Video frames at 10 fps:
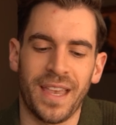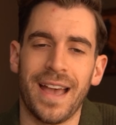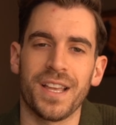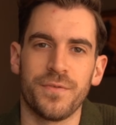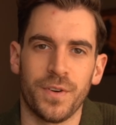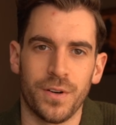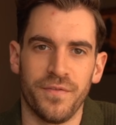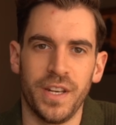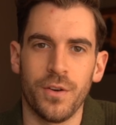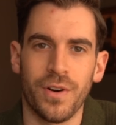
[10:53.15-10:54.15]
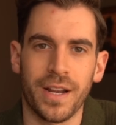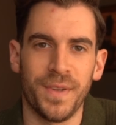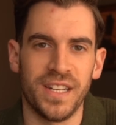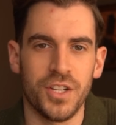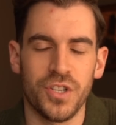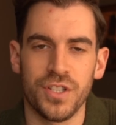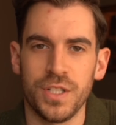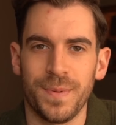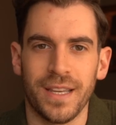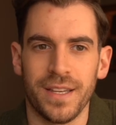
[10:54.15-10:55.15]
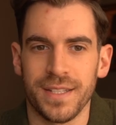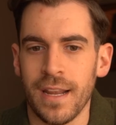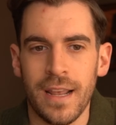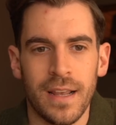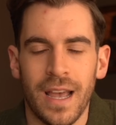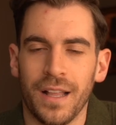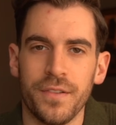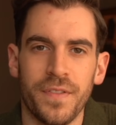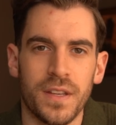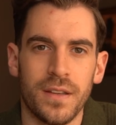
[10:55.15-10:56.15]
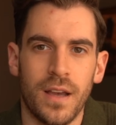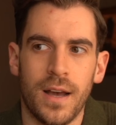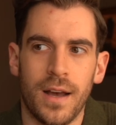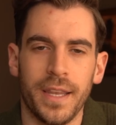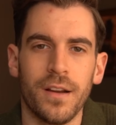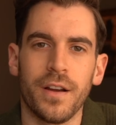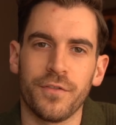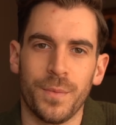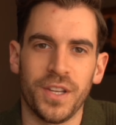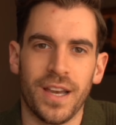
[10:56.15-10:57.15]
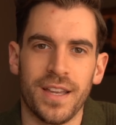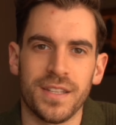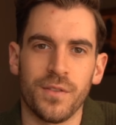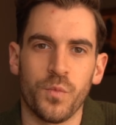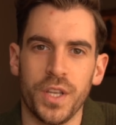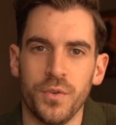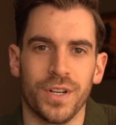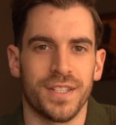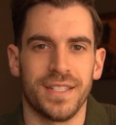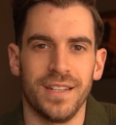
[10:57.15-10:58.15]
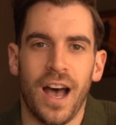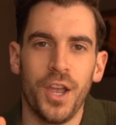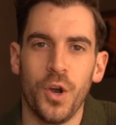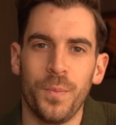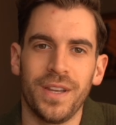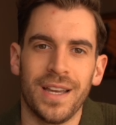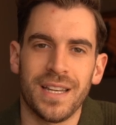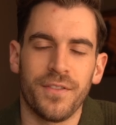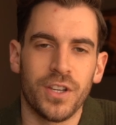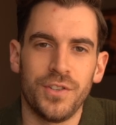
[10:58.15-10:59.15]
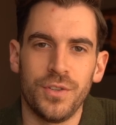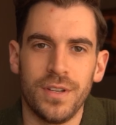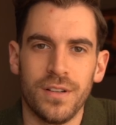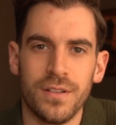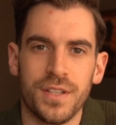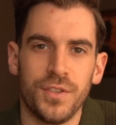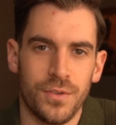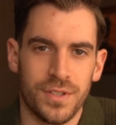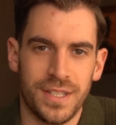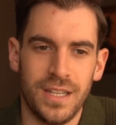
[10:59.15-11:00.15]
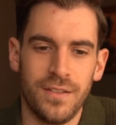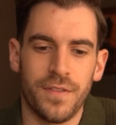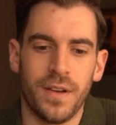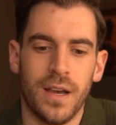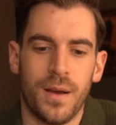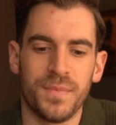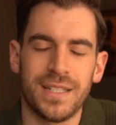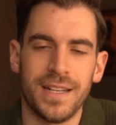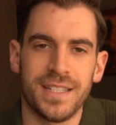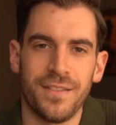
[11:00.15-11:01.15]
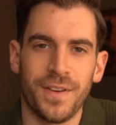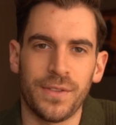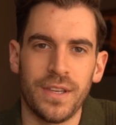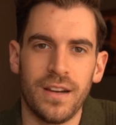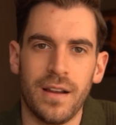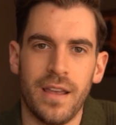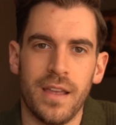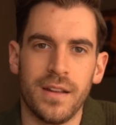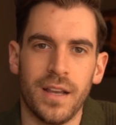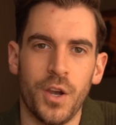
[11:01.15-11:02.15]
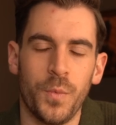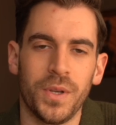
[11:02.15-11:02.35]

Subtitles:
ask for video recommendations just because I love hearing from you guys and what you want to see. I hope you guys have a good New Year's Eve. Stay safe out there, and I hope you